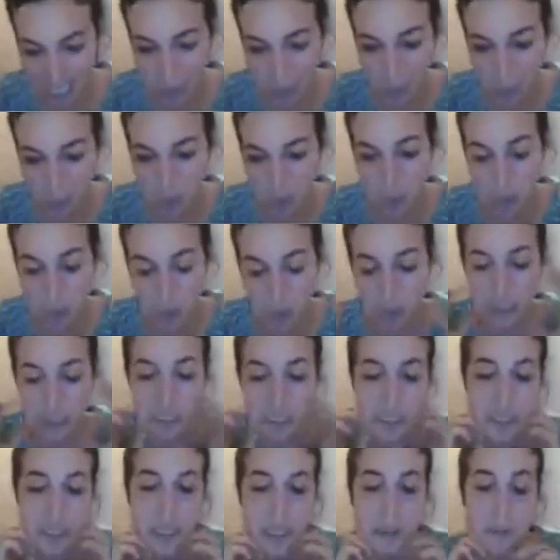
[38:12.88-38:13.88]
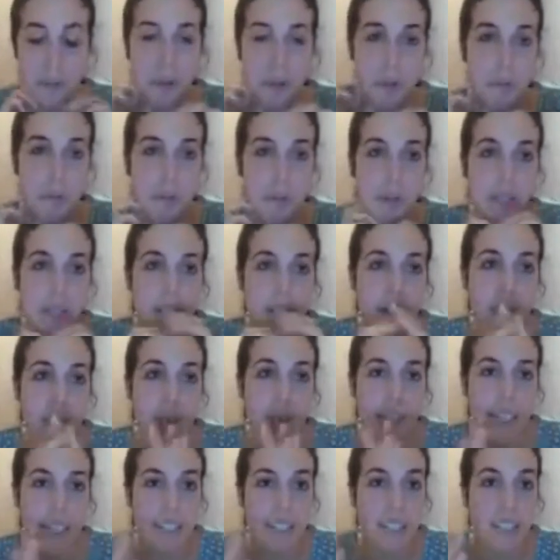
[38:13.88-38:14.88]
say something more concrete about the
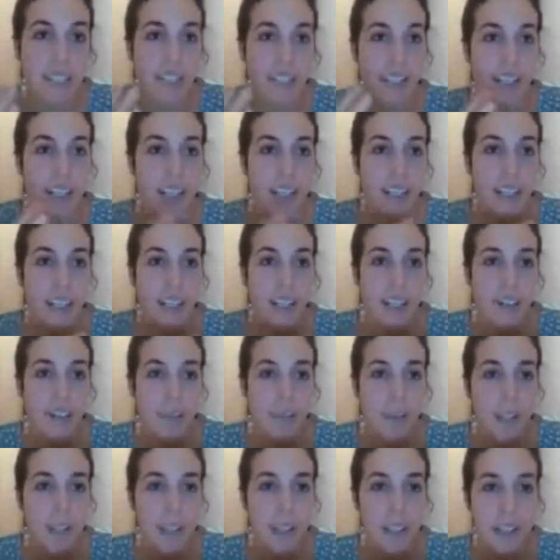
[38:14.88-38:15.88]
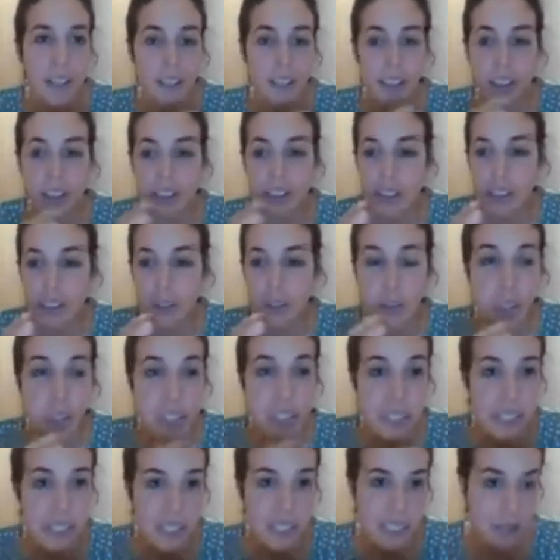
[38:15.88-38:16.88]
PQ case. Recall
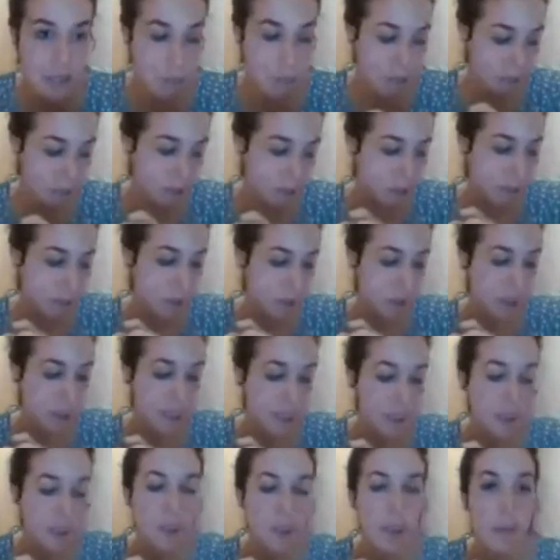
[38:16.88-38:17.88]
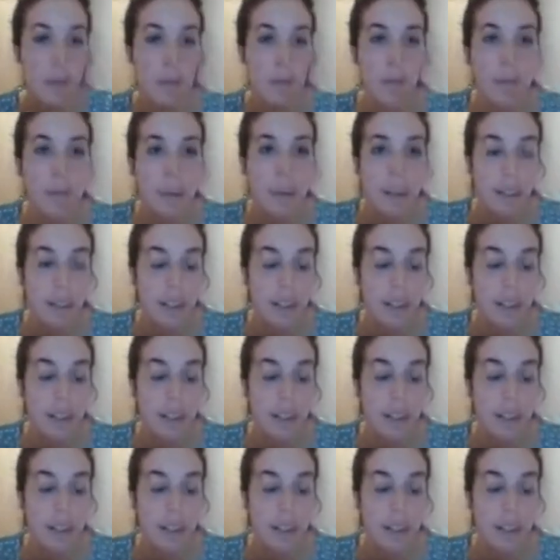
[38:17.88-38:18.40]
Oka's example from earlier?